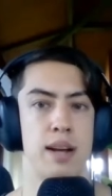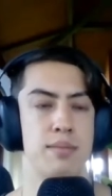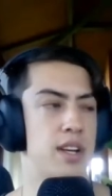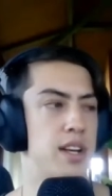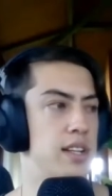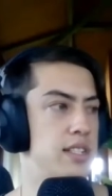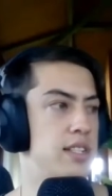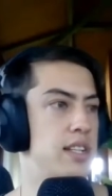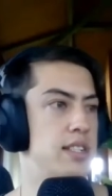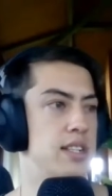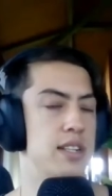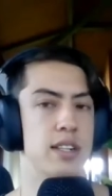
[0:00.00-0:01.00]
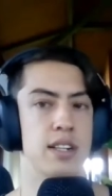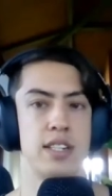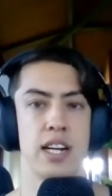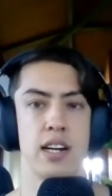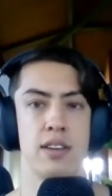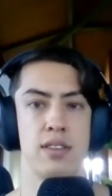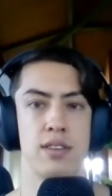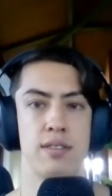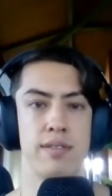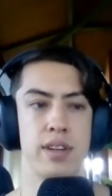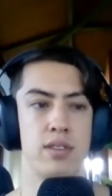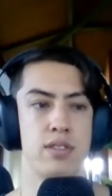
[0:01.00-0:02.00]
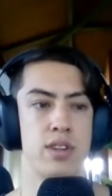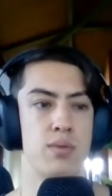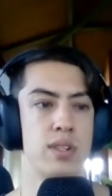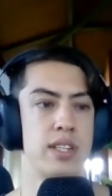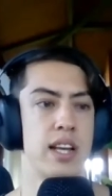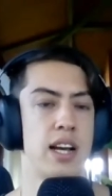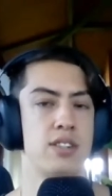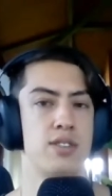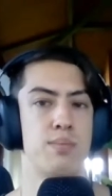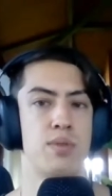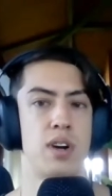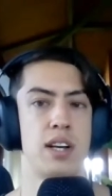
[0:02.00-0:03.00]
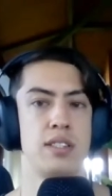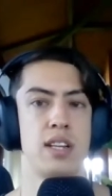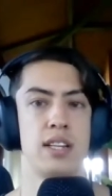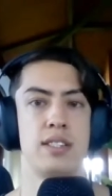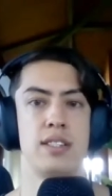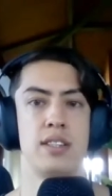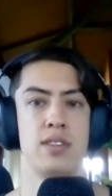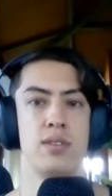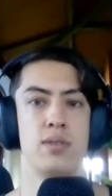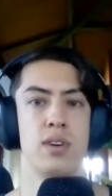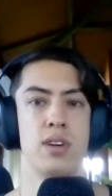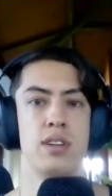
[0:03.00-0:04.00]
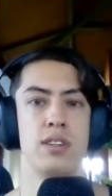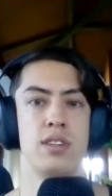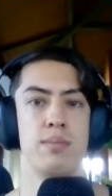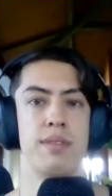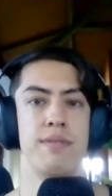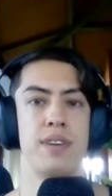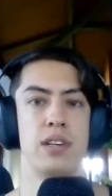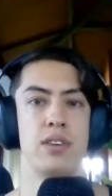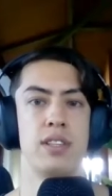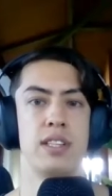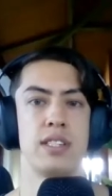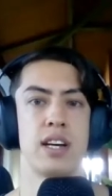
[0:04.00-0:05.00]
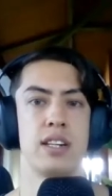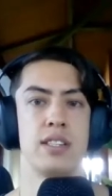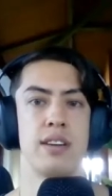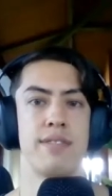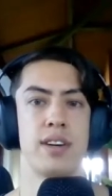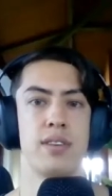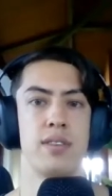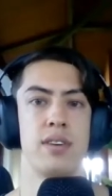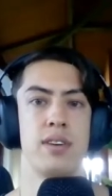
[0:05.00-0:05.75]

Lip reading: Amazon listings and check out the reviews, or what's the actual process to be figuring this kind of stuff out?